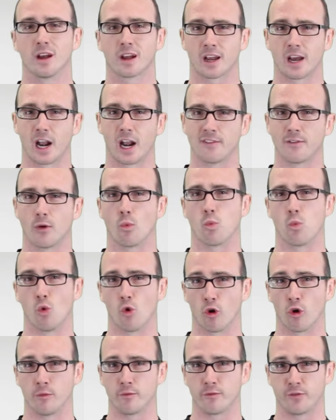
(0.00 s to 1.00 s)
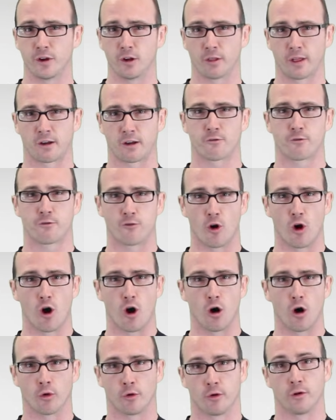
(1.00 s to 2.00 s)
kind of have a warm feel like
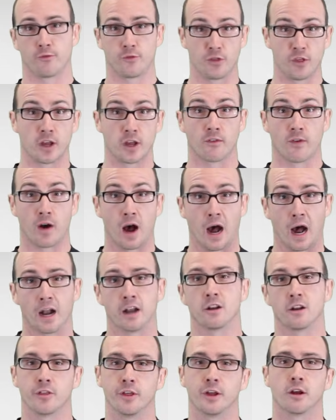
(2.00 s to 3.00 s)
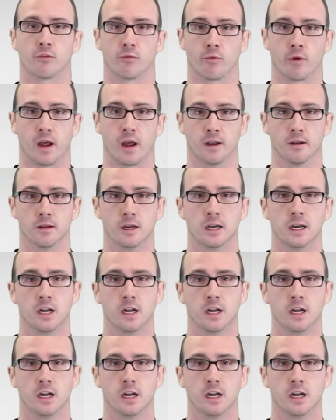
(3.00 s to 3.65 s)
fall, or if you think of hot, you think of red.